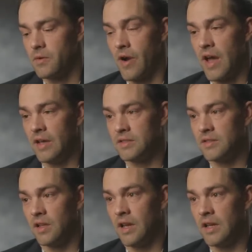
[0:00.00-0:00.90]
Raz,
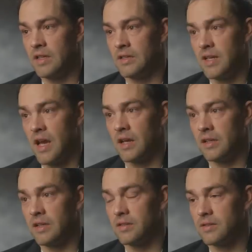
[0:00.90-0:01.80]
Delaney,
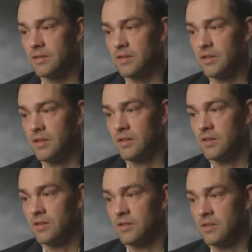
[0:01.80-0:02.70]
Danley,
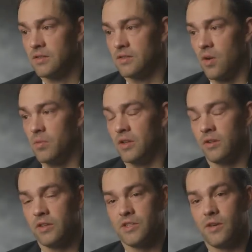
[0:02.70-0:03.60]
Sergeant
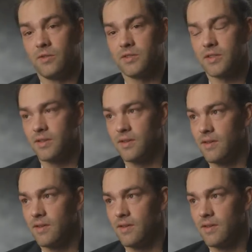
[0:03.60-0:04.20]
Miller, and Jones.